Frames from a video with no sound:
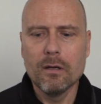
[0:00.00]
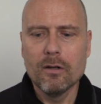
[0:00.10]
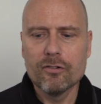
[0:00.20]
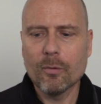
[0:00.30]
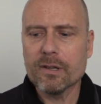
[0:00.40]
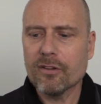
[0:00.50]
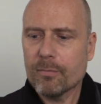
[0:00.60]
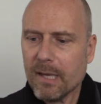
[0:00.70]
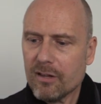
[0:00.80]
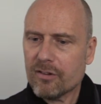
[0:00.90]
So what
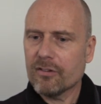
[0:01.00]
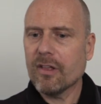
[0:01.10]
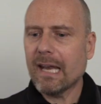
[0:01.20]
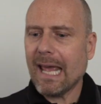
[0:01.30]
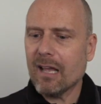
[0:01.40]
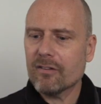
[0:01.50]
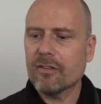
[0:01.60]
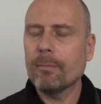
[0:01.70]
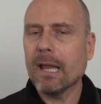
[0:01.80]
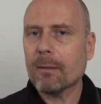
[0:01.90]
this means is that
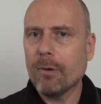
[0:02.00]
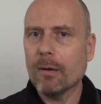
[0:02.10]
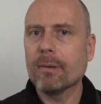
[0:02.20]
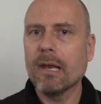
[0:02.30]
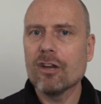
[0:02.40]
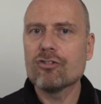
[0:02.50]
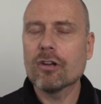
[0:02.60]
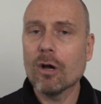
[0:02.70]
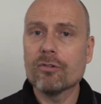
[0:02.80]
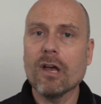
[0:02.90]
as the black
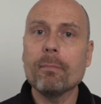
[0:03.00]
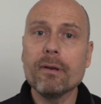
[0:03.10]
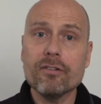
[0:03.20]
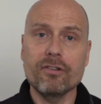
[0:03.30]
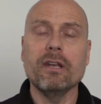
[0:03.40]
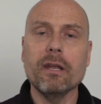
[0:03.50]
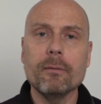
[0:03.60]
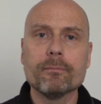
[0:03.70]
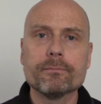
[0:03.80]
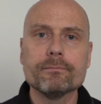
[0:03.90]
population goes up in a city,